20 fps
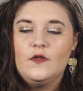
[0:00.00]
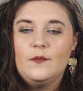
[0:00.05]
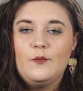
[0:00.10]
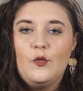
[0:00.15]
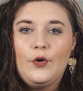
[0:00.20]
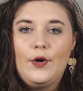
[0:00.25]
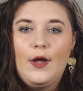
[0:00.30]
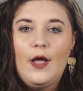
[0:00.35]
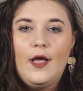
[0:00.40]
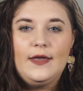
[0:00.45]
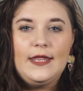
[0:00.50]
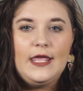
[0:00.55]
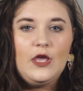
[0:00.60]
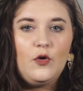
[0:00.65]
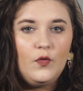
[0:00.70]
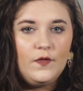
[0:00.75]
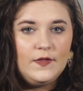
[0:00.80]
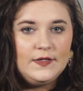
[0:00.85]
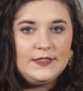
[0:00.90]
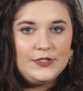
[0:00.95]
The more
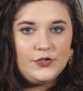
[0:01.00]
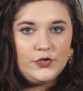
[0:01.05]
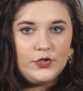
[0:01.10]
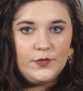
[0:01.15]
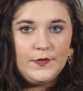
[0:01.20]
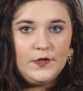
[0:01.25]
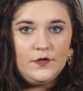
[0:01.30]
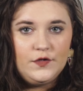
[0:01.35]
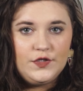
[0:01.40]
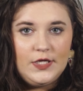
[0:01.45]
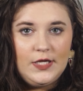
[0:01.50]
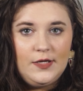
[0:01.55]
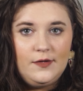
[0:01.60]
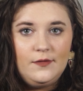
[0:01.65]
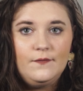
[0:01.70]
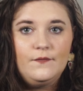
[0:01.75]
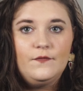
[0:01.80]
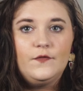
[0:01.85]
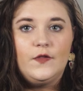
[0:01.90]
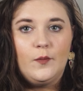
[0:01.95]
unequal the
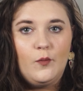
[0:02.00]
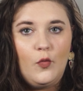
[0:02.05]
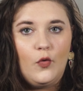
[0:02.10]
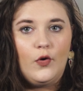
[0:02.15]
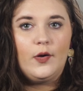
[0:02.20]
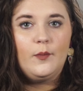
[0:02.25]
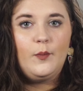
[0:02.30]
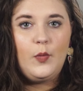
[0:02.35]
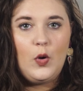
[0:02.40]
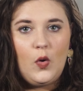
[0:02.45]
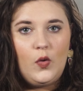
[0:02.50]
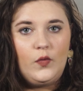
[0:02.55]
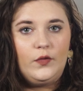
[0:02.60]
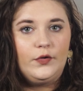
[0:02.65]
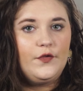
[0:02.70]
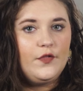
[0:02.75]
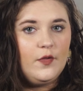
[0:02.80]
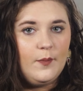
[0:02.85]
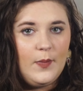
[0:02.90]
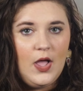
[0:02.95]
distribution, the more
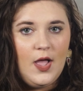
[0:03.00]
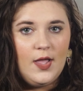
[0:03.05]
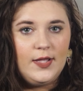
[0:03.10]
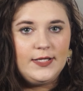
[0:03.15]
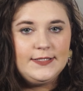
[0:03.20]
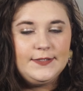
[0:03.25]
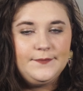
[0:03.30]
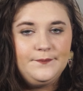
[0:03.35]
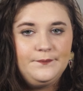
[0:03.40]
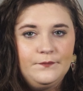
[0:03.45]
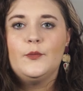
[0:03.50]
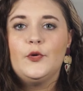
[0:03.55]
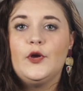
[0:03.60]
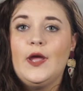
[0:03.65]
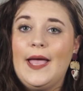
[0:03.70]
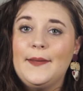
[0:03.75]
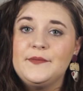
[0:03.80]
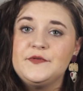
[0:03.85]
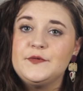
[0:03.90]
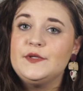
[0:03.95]
polar the bond.
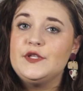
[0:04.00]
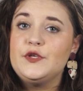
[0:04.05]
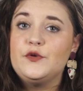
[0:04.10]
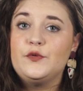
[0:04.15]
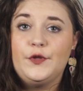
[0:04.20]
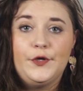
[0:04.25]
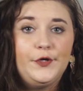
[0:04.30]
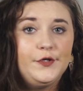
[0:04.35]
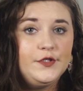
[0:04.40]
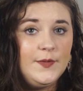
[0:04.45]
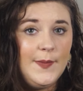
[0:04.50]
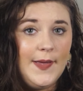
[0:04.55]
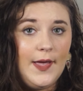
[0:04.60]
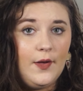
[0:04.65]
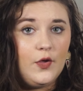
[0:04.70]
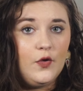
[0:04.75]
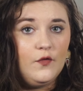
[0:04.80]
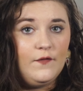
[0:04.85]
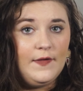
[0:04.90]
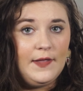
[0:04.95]
Perhaps when you learned
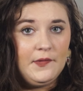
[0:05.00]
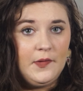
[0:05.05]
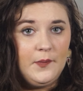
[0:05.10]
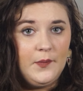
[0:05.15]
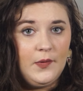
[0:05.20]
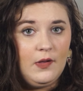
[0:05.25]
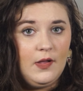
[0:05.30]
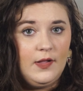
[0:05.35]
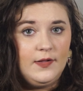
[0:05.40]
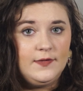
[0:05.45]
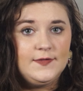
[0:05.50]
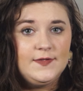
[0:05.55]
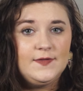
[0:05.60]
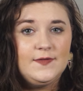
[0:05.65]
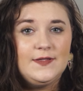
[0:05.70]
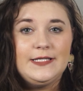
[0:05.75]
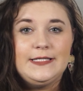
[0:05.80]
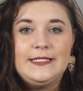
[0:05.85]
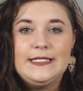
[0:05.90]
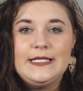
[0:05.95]
about covalent bonds,
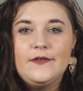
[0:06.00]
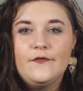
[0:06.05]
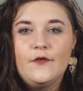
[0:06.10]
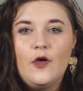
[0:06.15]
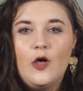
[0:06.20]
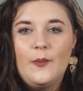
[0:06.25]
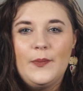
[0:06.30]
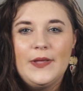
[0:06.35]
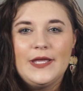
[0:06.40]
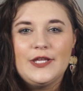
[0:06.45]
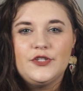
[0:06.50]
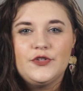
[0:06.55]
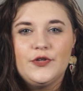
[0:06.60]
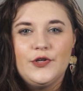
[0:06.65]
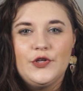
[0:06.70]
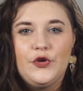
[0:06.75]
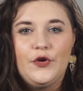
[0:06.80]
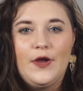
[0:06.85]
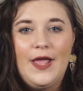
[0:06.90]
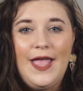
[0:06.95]
the default picture
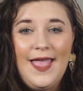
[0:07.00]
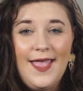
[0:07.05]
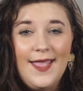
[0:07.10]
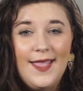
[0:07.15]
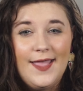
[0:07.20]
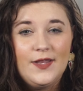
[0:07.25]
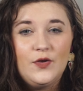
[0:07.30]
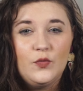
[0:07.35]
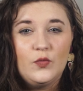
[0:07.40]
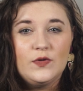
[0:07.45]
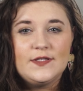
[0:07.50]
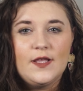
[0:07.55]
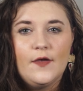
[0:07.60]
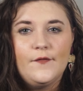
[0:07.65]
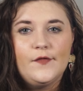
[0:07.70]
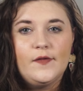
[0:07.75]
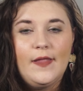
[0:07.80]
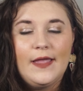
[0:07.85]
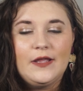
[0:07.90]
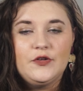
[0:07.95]
in your head was
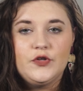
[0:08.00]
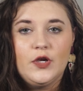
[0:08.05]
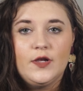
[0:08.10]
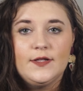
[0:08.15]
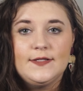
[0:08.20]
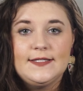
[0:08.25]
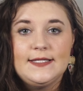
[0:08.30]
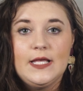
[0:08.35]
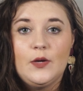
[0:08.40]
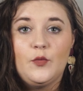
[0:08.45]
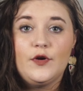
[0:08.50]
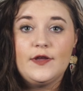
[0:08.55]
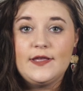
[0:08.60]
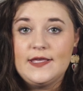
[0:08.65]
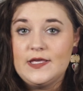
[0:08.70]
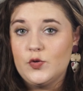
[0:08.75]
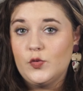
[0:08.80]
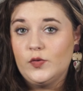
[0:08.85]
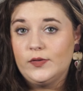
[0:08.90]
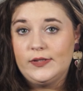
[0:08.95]
of electrons that were
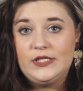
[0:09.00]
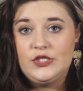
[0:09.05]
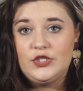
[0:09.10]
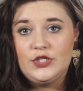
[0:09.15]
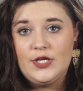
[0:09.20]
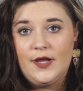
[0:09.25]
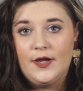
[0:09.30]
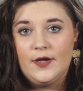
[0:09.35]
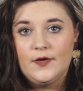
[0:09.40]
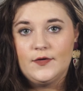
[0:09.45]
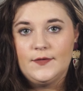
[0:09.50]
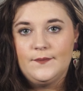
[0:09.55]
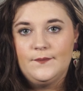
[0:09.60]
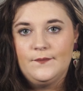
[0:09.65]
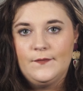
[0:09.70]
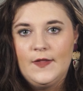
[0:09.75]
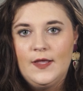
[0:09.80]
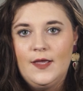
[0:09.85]
equally shared.